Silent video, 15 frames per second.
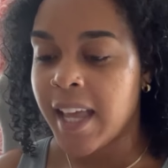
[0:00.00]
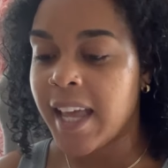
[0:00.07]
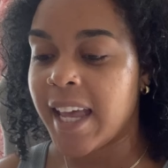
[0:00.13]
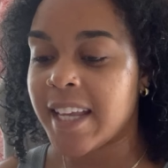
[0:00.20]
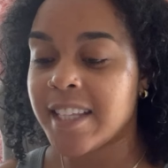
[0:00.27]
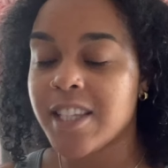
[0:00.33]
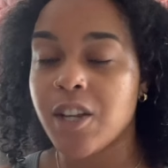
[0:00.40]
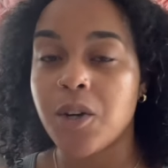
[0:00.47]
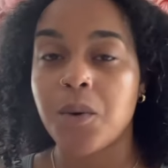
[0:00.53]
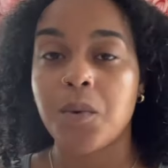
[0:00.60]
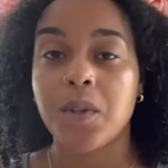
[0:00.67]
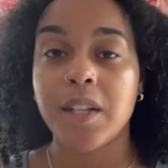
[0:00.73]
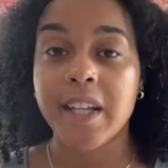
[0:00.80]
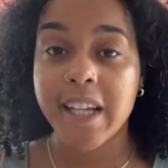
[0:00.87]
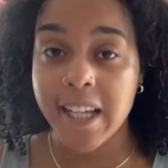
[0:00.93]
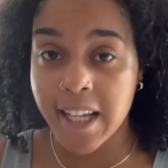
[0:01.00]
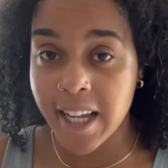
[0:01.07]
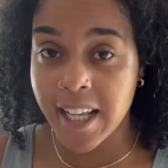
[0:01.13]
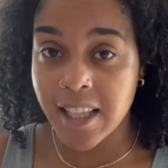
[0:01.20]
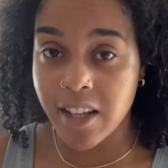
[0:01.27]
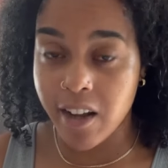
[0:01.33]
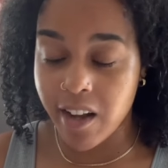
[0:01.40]
And so looking
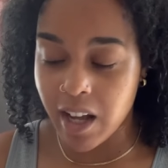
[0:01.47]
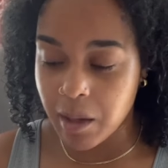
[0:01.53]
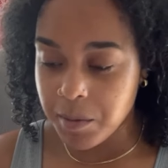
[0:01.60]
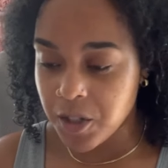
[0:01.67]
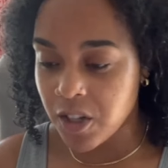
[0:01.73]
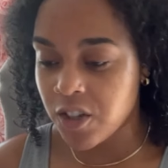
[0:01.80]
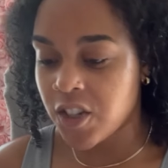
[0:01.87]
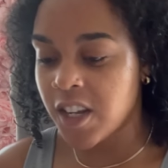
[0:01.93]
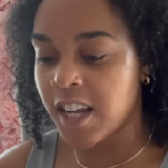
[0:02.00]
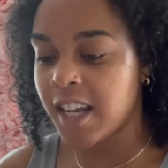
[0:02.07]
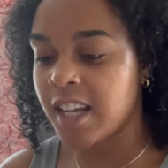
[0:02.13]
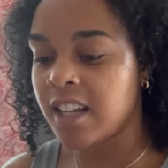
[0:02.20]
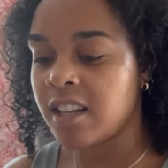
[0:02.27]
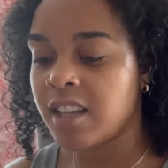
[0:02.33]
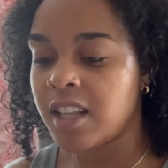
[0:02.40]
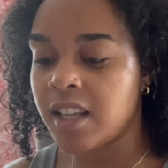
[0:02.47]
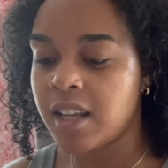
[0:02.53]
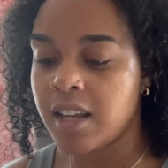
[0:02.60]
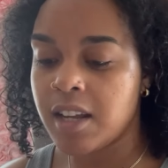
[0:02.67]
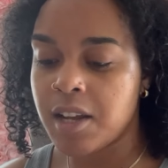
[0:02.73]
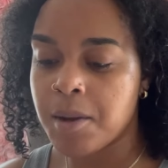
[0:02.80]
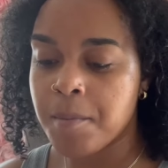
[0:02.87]
at the option chain,
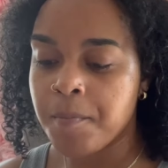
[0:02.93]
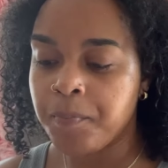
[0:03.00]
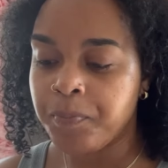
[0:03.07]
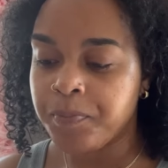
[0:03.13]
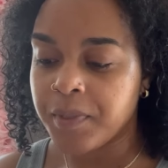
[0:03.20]
the